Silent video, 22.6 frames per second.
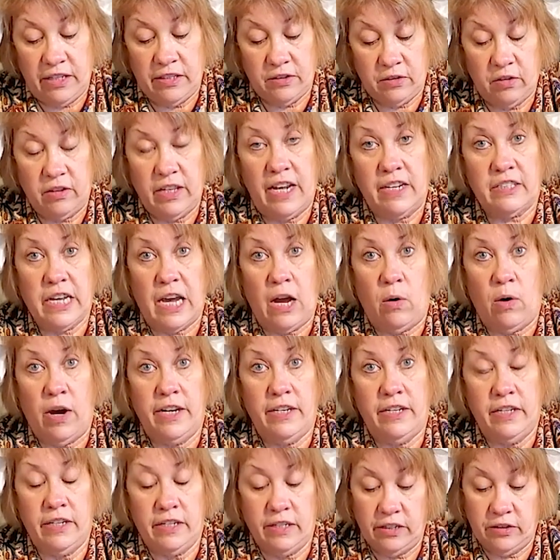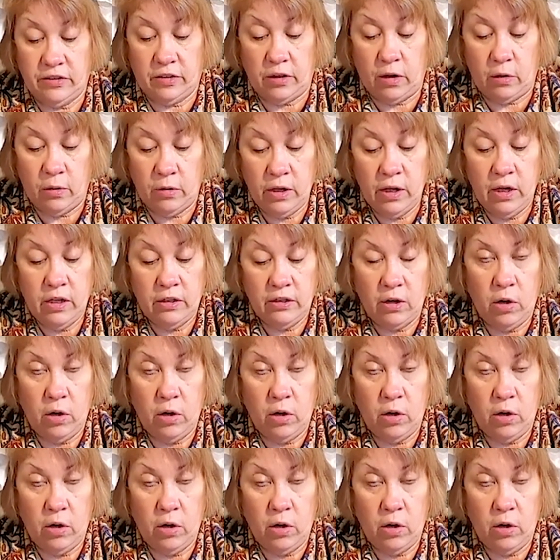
And so that's how I did it. So